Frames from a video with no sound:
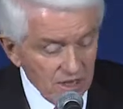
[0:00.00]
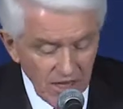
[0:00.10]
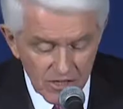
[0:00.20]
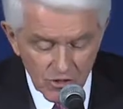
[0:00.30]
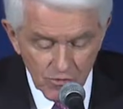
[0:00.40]

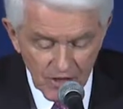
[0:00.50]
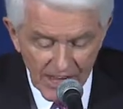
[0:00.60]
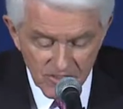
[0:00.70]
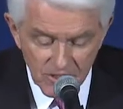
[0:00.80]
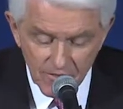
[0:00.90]
In
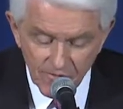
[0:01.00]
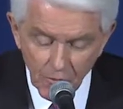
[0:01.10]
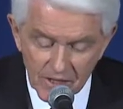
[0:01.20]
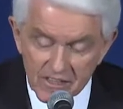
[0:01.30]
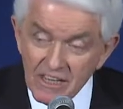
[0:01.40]

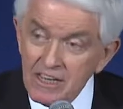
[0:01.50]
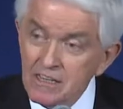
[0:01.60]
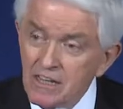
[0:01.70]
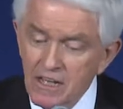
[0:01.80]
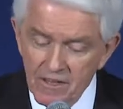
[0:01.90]

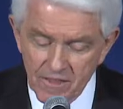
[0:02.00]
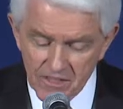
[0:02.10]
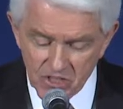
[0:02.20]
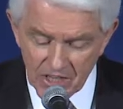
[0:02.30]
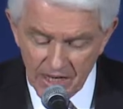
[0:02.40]
2014, the
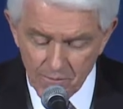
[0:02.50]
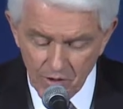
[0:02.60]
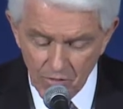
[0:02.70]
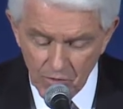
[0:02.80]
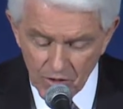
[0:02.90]

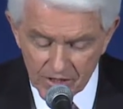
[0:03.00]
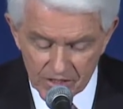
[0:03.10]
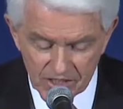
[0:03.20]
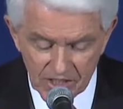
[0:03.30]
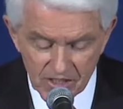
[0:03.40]
chamber will
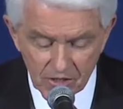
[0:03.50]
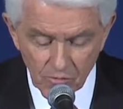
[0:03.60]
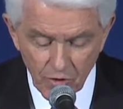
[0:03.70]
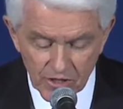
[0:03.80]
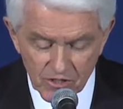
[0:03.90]
continue to
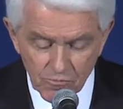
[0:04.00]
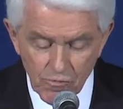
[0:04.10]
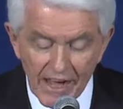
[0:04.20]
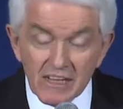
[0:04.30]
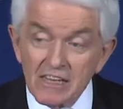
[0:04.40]
work
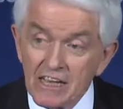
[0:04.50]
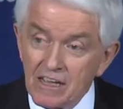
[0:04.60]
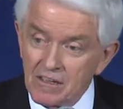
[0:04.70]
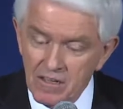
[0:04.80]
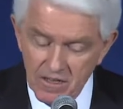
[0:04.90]
directly
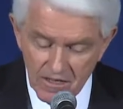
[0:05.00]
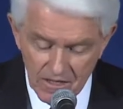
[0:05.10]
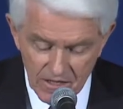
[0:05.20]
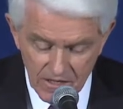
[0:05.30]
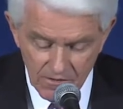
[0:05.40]

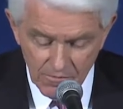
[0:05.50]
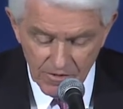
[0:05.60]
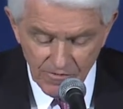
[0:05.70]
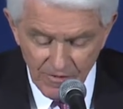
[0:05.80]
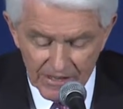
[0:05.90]

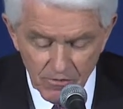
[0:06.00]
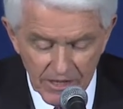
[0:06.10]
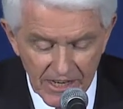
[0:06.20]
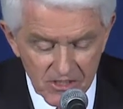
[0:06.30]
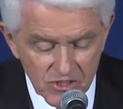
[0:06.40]
with
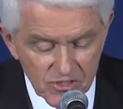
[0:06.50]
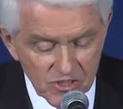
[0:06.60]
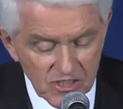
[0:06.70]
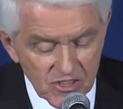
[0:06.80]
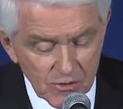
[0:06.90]
federal
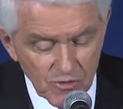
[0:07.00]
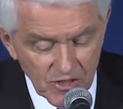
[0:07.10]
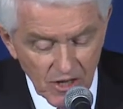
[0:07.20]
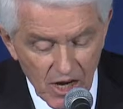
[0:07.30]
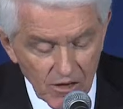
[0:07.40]
agencies and
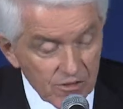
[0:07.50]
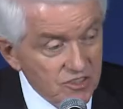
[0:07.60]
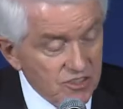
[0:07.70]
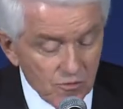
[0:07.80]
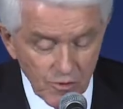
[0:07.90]
with
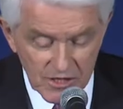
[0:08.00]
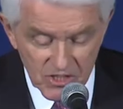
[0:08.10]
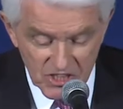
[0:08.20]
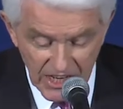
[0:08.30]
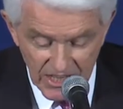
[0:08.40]
Congress to win
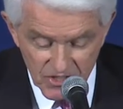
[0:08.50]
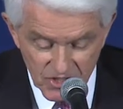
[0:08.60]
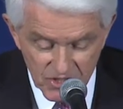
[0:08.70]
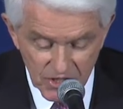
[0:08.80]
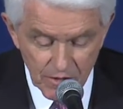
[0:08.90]

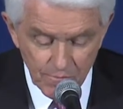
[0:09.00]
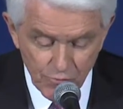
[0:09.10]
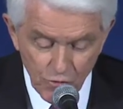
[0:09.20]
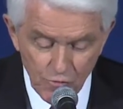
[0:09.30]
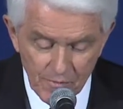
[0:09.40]
changes and
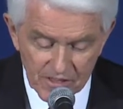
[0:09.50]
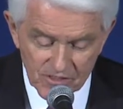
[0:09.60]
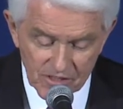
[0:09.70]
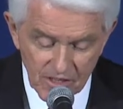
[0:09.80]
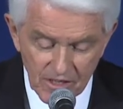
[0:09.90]
improvements